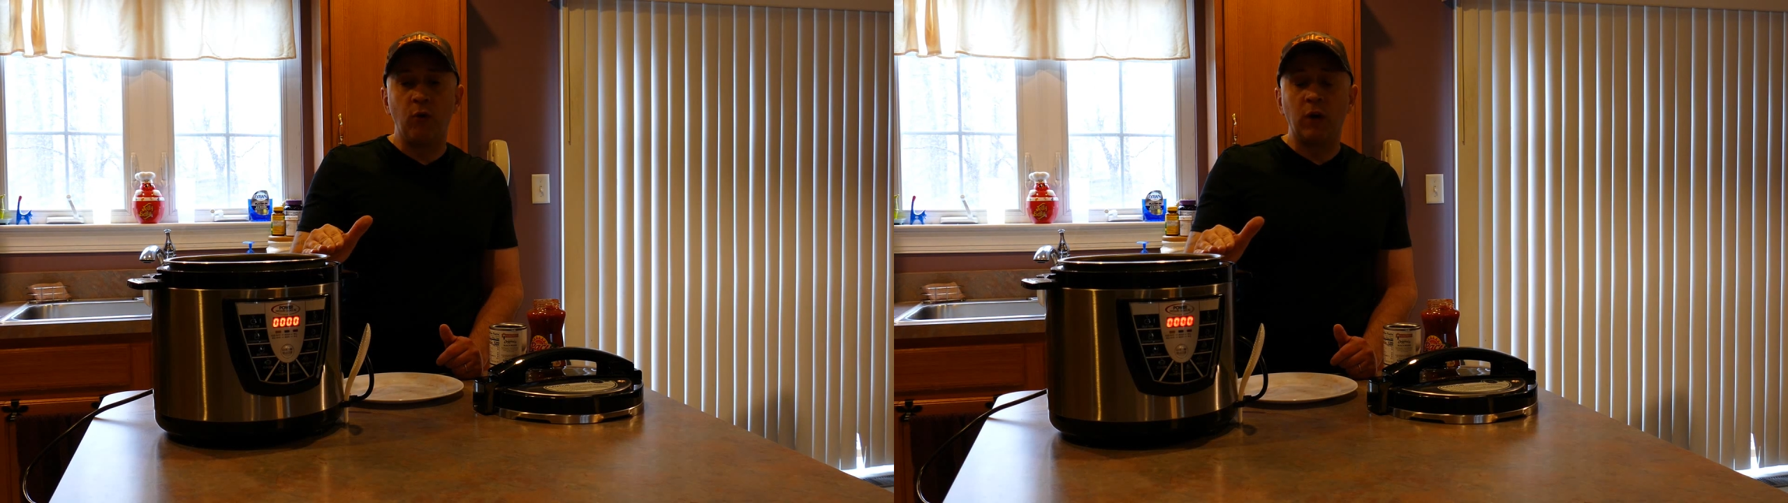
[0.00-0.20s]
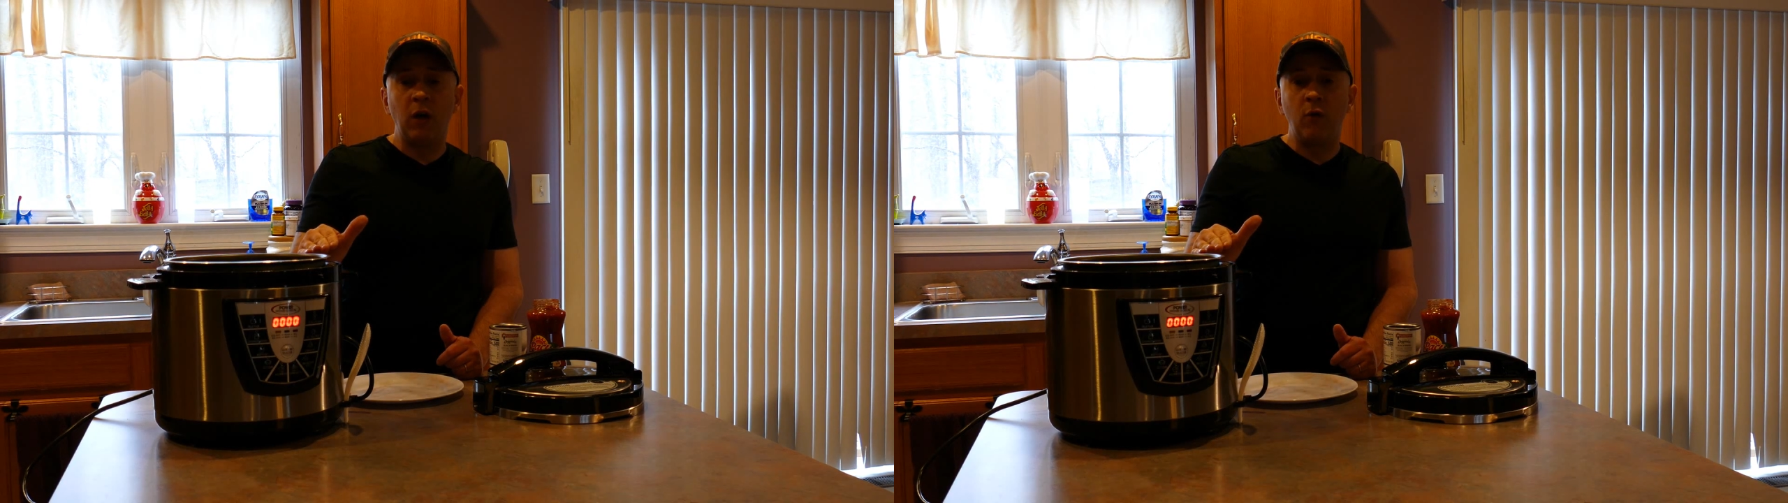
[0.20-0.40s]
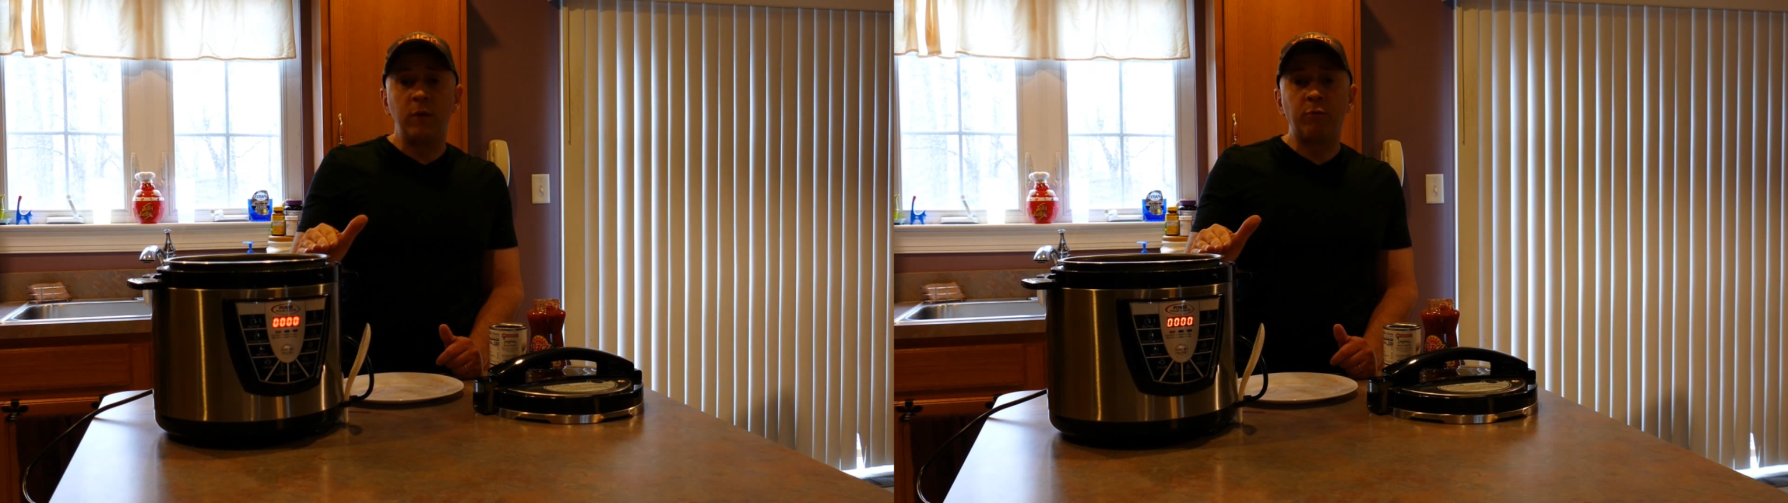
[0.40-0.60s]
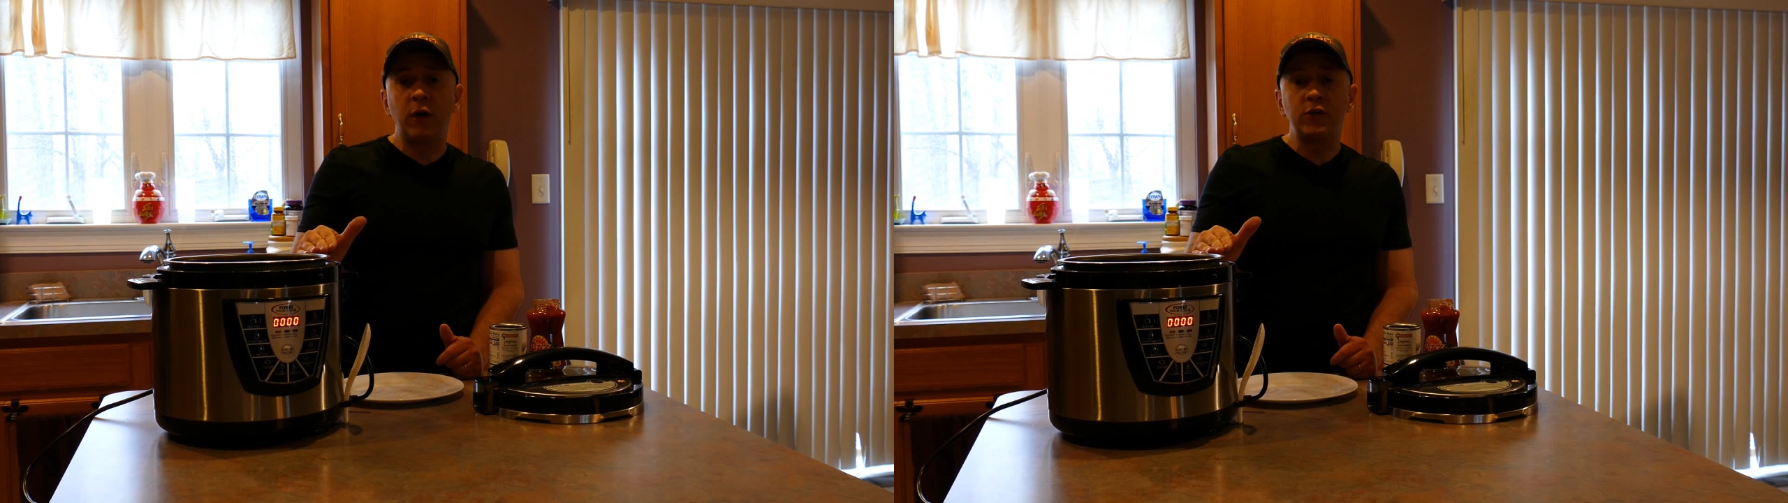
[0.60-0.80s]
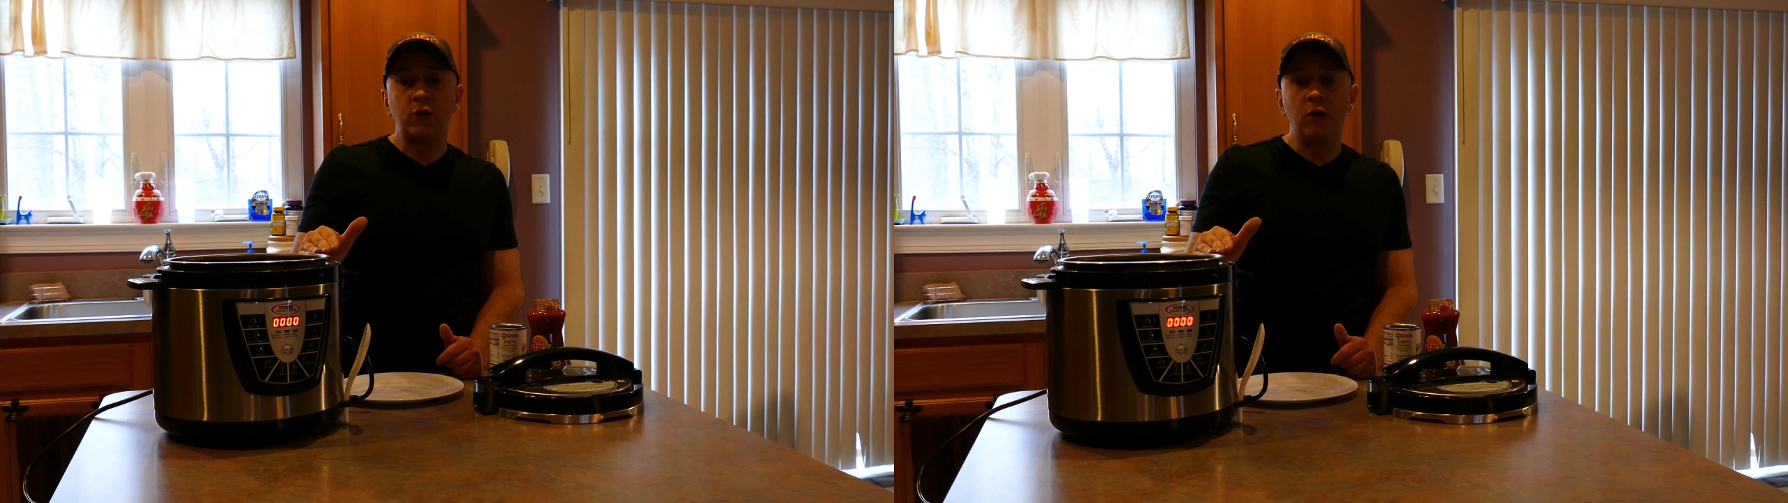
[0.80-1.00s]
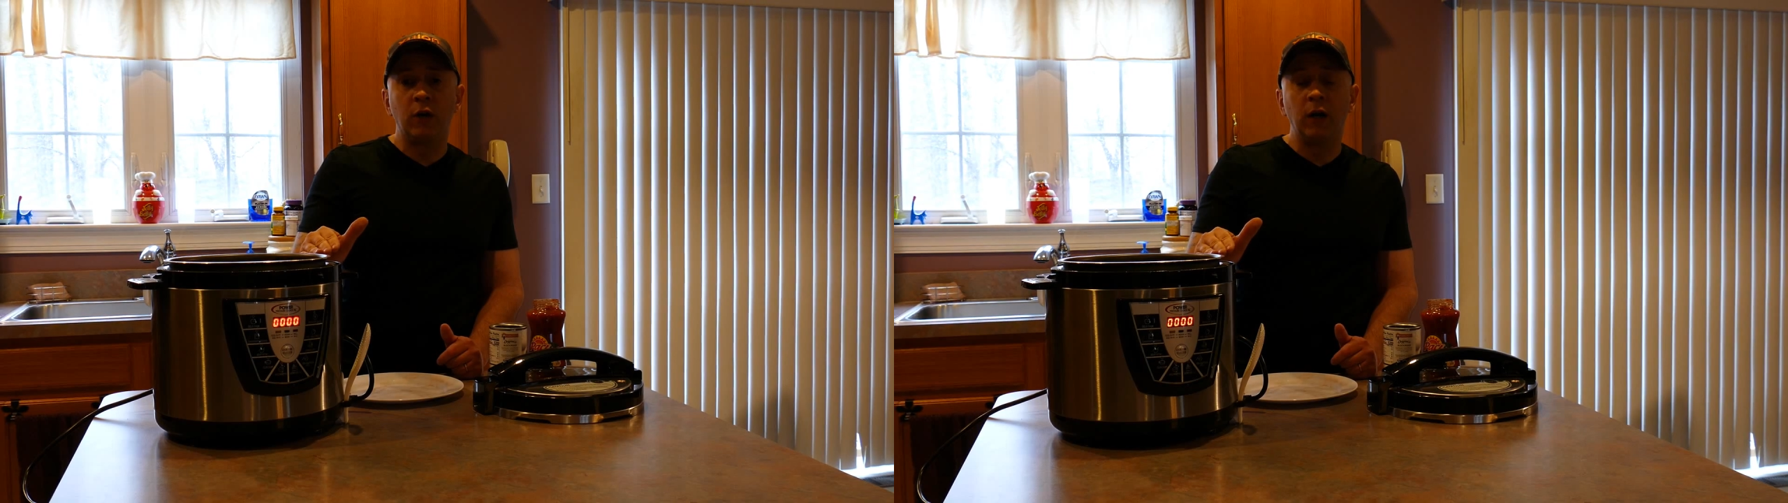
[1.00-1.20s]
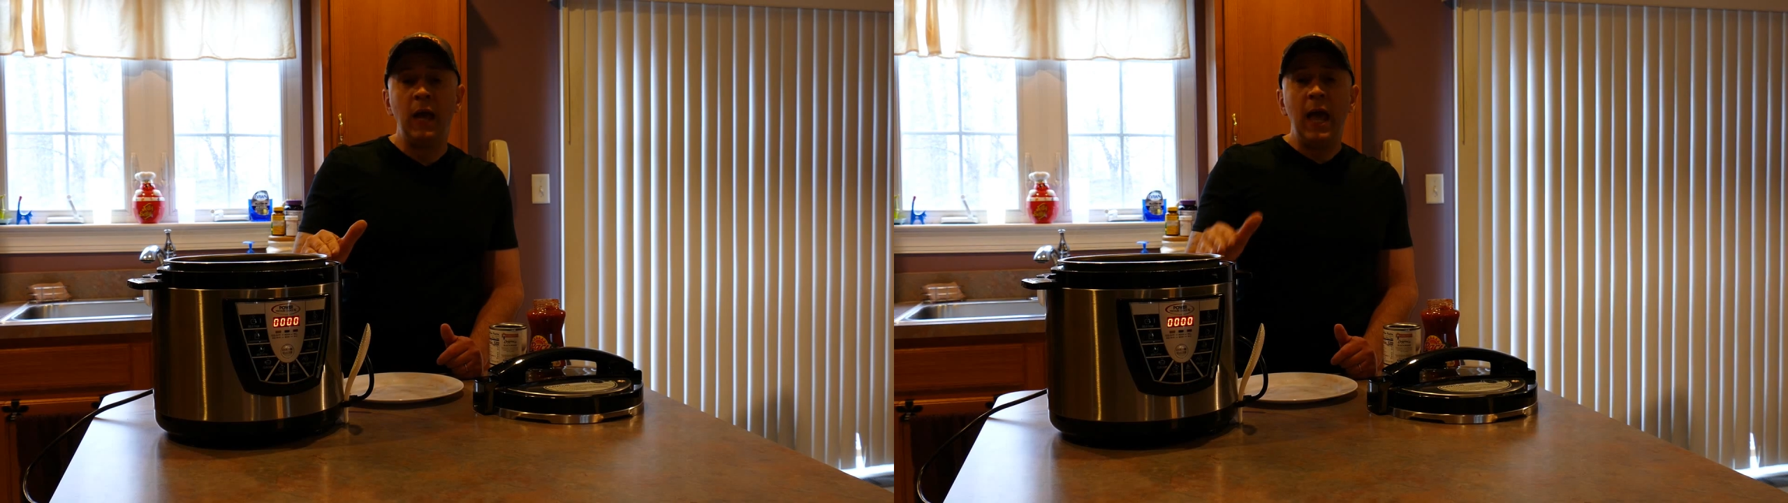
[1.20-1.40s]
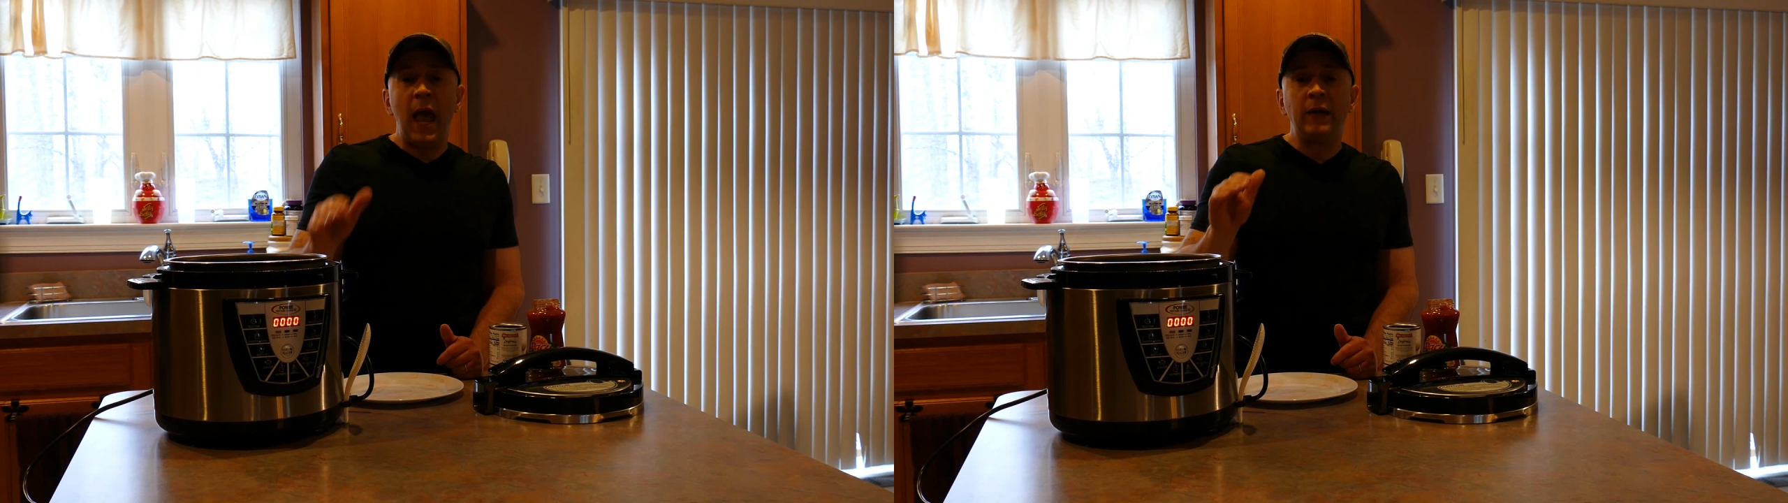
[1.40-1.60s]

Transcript: forego the pressure cooker